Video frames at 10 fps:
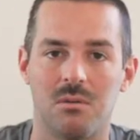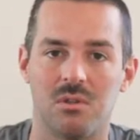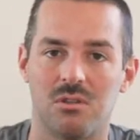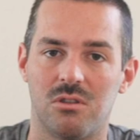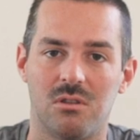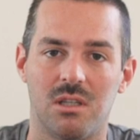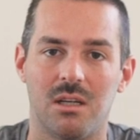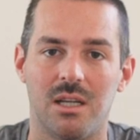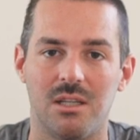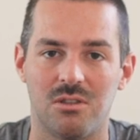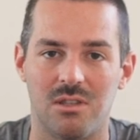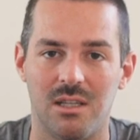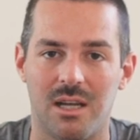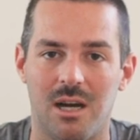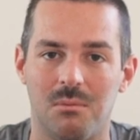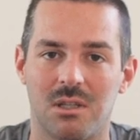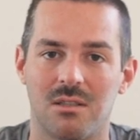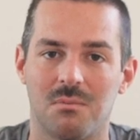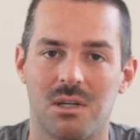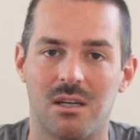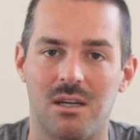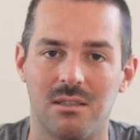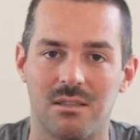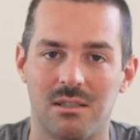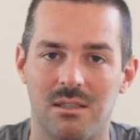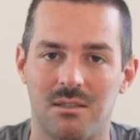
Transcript: I'm just shooting in HD now because my content